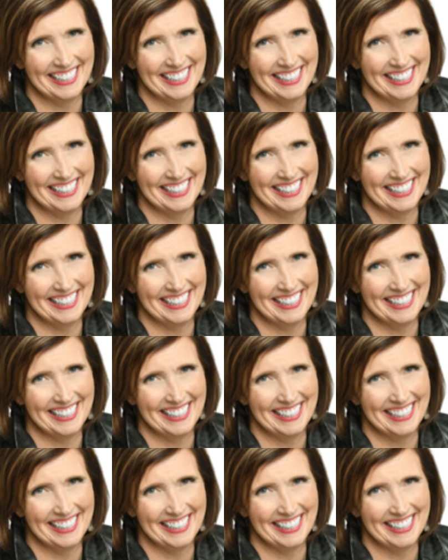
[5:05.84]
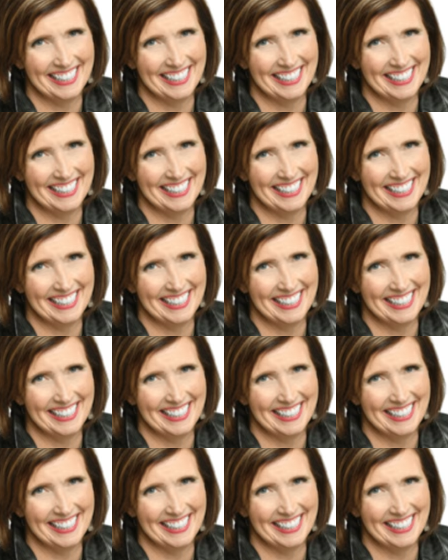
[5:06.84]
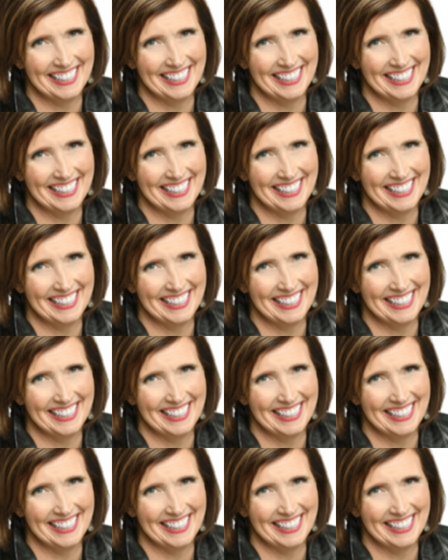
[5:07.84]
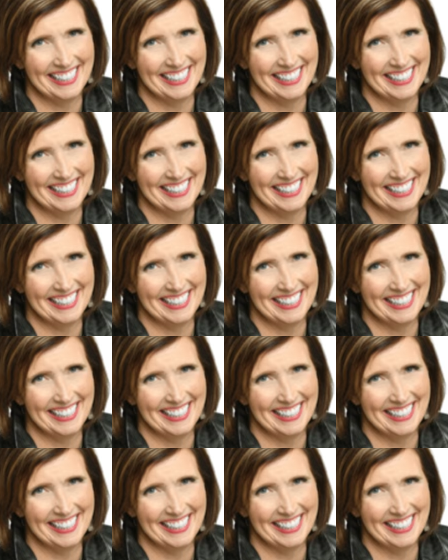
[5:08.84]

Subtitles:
[no speech]